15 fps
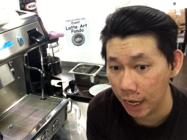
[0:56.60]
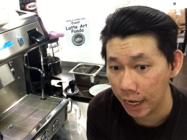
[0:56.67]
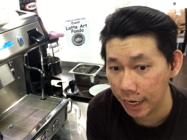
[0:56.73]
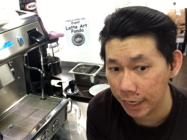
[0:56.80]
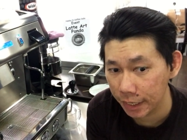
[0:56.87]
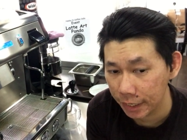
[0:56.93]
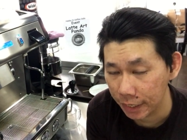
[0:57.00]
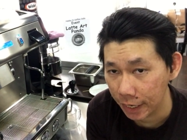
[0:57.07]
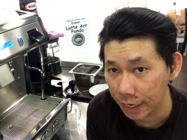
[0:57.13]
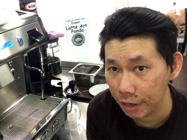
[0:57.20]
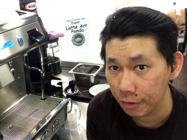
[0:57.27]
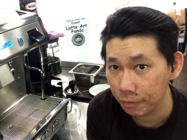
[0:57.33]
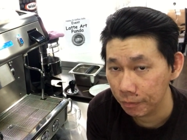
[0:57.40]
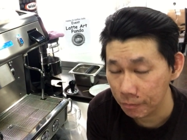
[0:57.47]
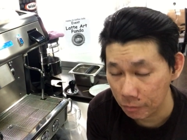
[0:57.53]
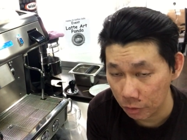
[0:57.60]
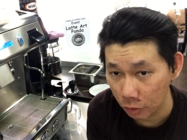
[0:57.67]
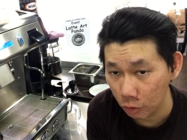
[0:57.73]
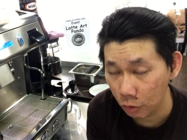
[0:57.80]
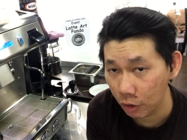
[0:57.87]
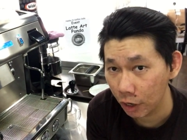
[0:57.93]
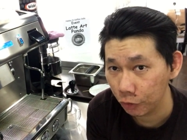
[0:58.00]
I kind of
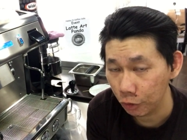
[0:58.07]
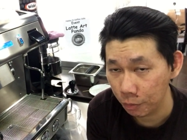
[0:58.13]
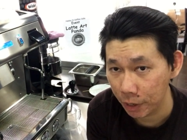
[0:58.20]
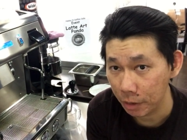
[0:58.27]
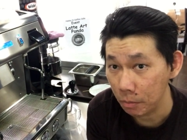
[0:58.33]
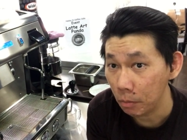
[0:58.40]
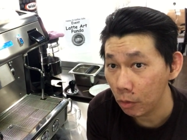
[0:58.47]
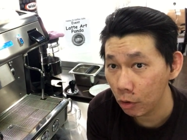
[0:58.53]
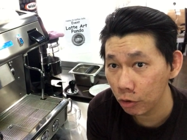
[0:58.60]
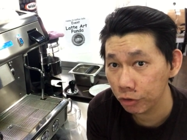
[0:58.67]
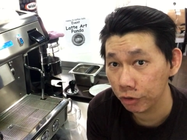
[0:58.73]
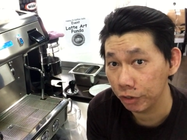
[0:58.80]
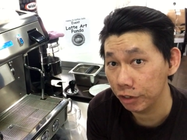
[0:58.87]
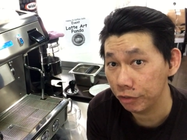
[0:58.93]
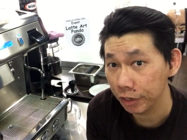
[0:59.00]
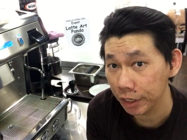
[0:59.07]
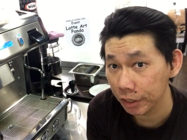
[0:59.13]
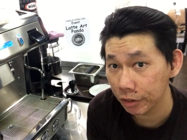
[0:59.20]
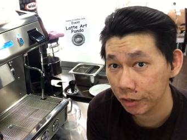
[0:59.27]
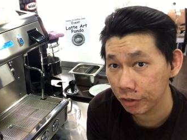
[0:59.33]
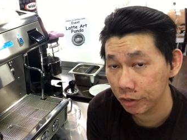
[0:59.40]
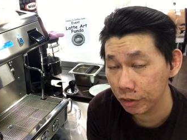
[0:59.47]
know how to make most of the
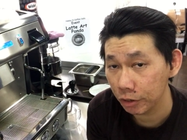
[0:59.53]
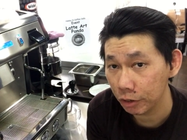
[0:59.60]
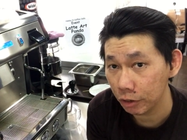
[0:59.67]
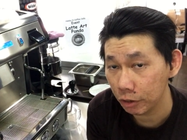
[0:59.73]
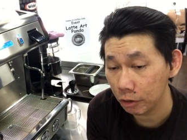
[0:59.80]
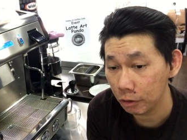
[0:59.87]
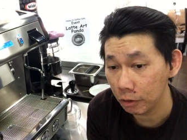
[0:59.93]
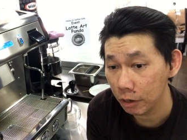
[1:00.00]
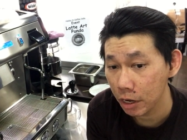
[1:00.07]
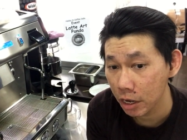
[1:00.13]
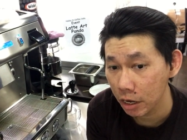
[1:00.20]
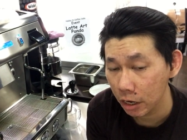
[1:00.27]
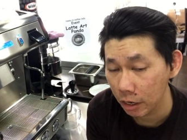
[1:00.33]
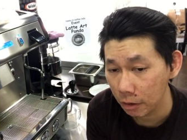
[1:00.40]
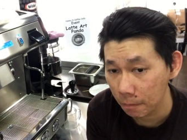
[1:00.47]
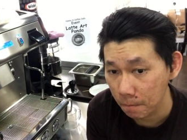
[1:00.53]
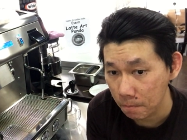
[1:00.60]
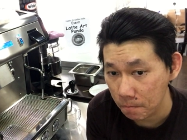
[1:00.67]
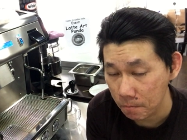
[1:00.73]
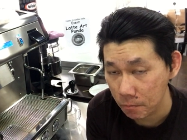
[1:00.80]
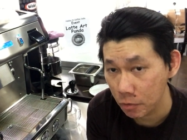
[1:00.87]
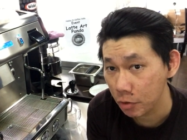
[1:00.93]
drinks, so
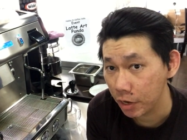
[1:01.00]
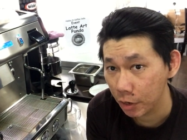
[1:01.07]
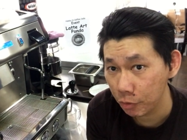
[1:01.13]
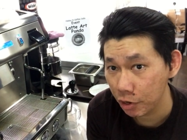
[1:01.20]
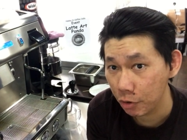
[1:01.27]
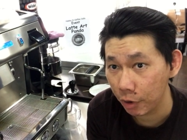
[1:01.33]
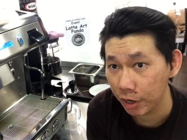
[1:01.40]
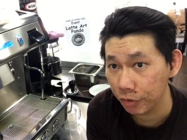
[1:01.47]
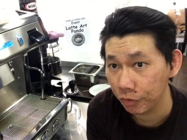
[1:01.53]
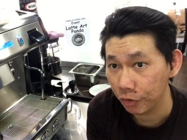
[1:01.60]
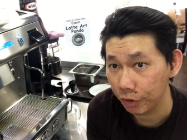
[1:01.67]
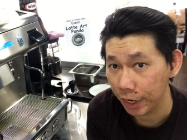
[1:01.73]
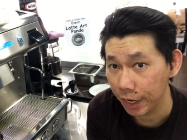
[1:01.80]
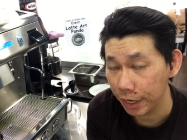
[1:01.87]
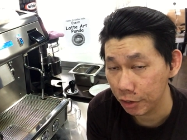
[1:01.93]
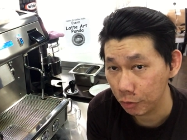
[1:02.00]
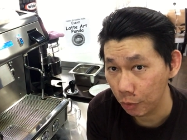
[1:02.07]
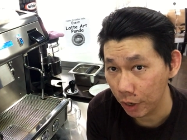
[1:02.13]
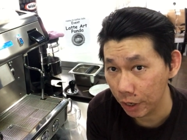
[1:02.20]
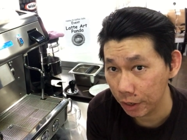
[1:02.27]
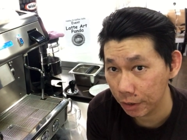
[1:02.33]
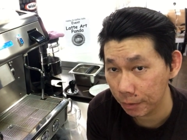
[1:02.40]
you can request for that as
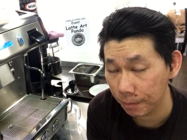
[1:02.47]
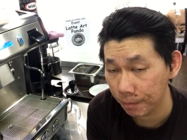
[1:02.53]
well.